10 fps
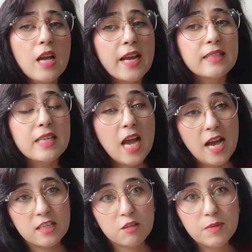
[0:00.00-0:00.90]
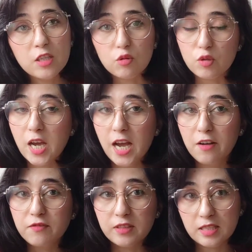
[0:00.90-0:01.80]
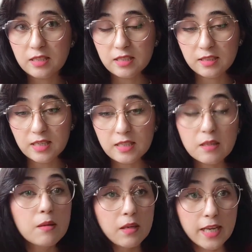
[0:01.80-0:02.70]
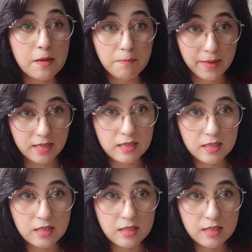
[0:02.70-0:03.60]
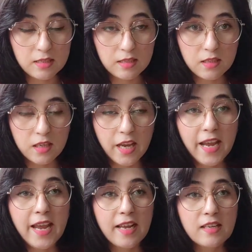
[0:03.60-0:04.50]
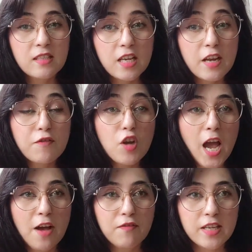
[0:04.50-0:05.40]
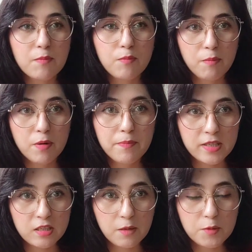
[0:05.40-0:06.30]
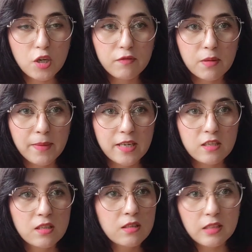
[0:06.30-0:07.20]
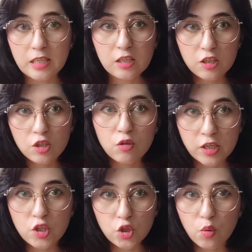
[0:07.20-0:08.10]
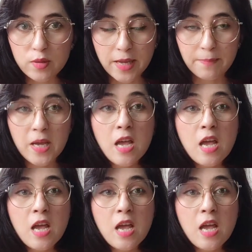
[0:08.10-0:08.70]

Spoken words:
and they asked me, do you have this like medicines, and if you have like proper prescription of the medicine, then you can show them.